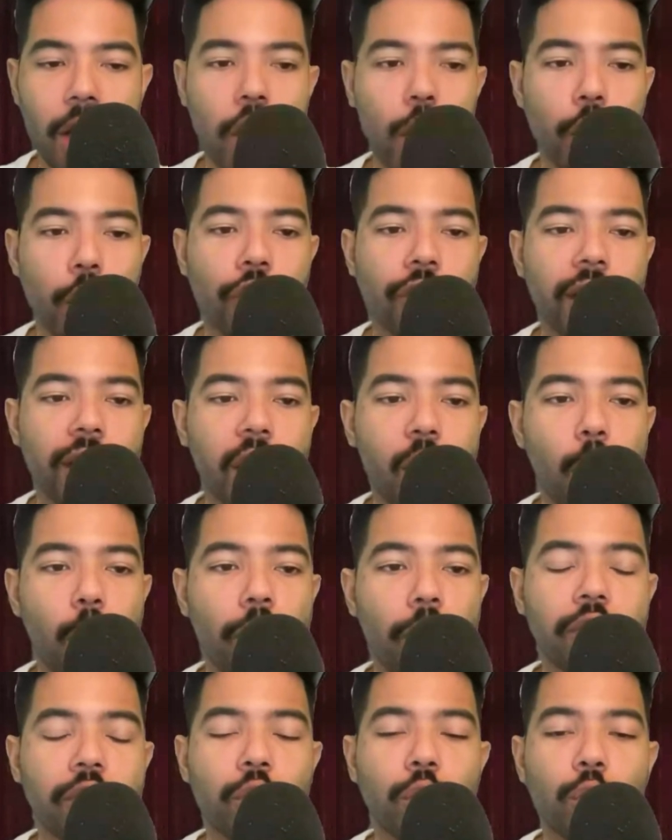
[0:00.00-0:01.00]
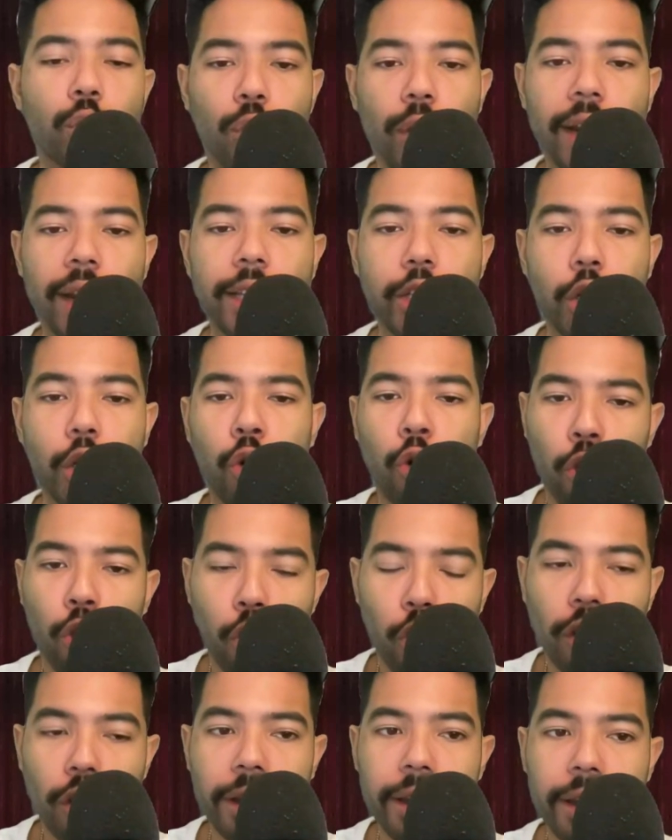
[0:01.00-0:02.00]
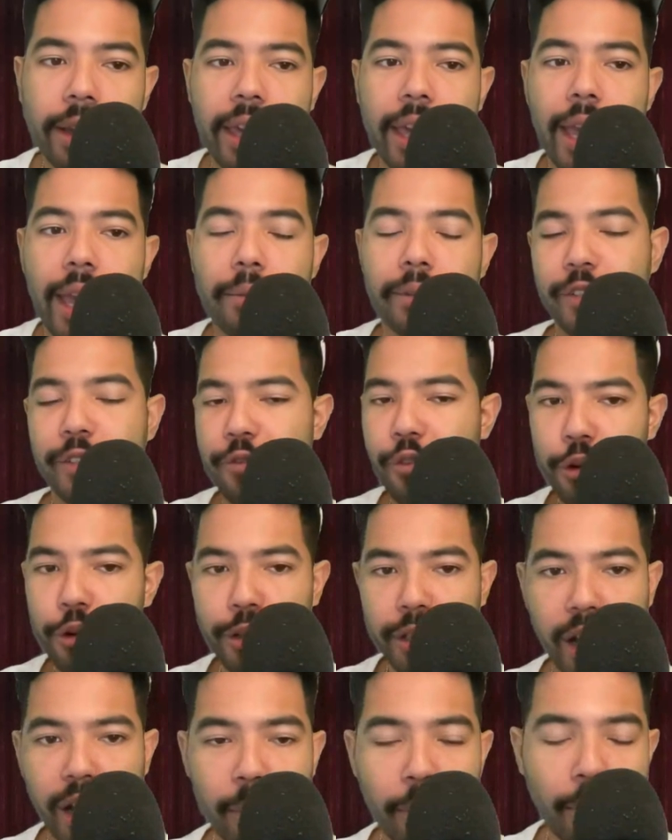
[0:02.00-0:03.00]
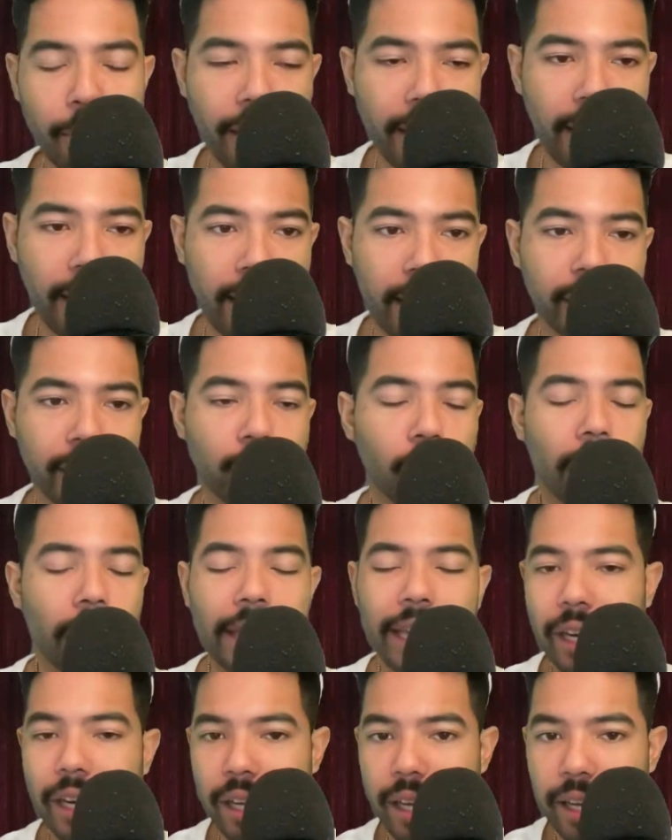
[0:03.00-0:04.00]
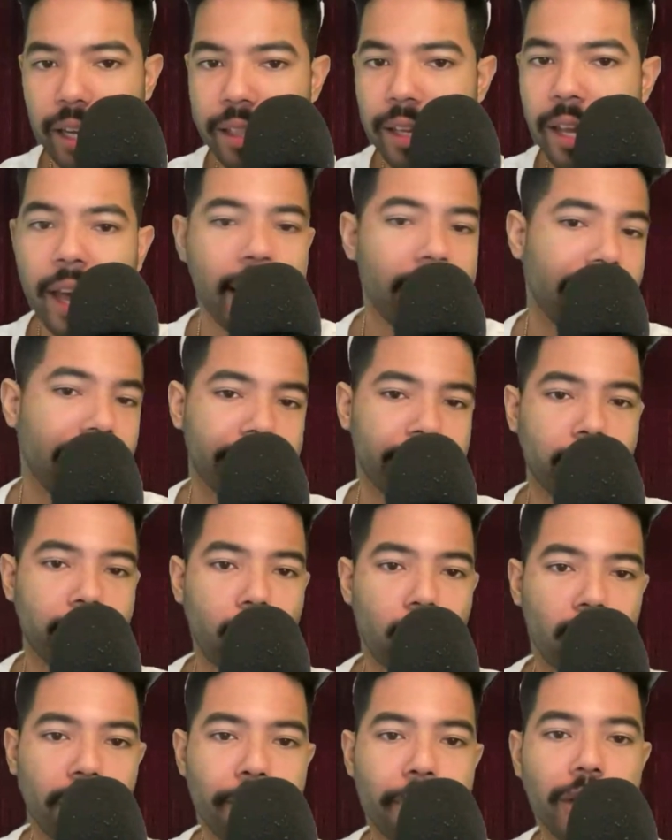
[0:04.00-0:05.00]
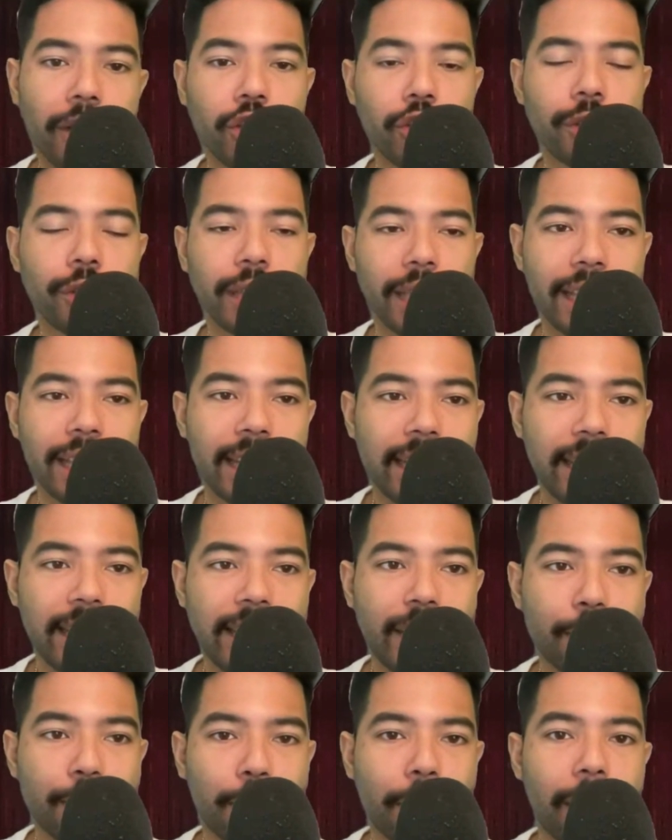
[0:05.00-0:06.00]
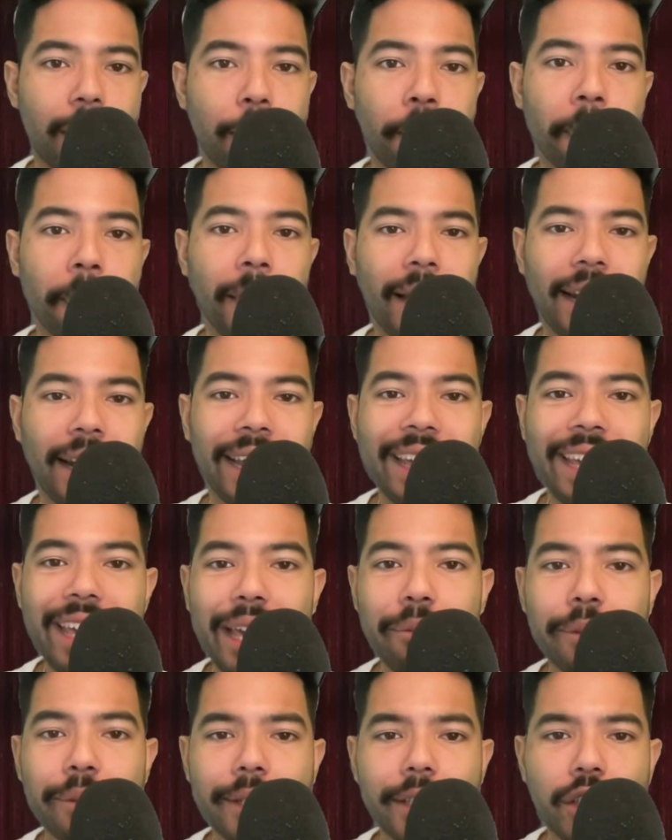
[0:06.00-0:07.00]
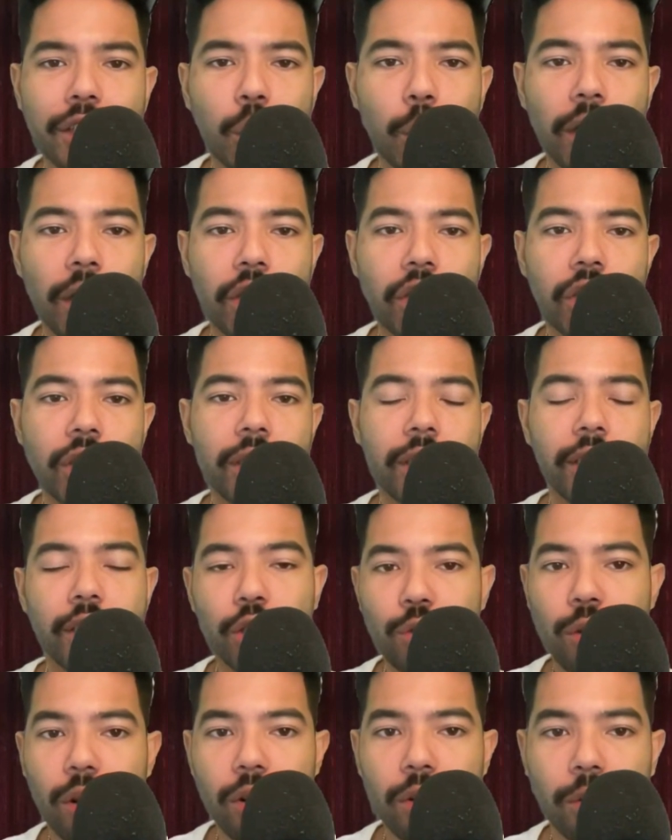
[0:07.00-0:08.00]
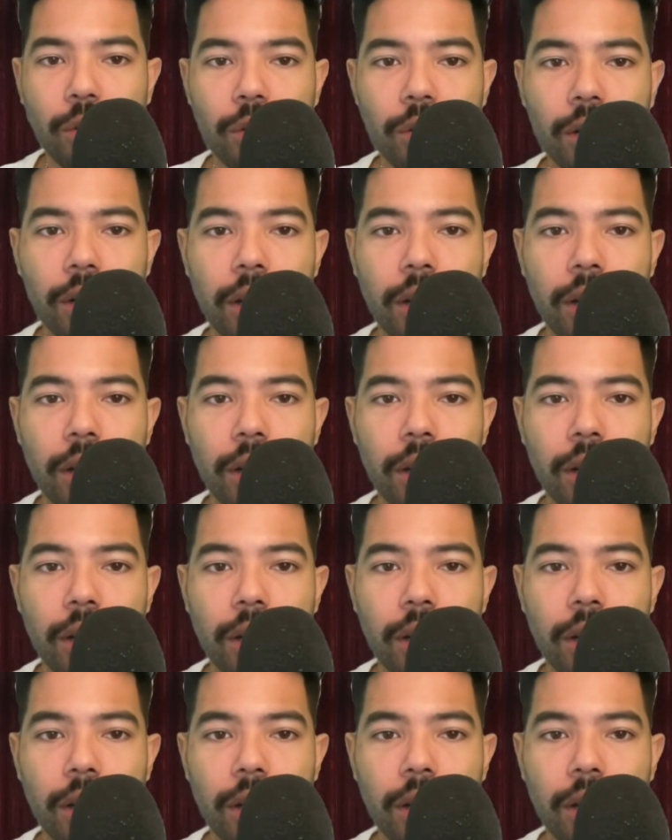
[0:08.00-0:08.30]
Gurriel was great early in games. First couple innings, elite. Against starting pitchers, elite. But late game situations, he struggled.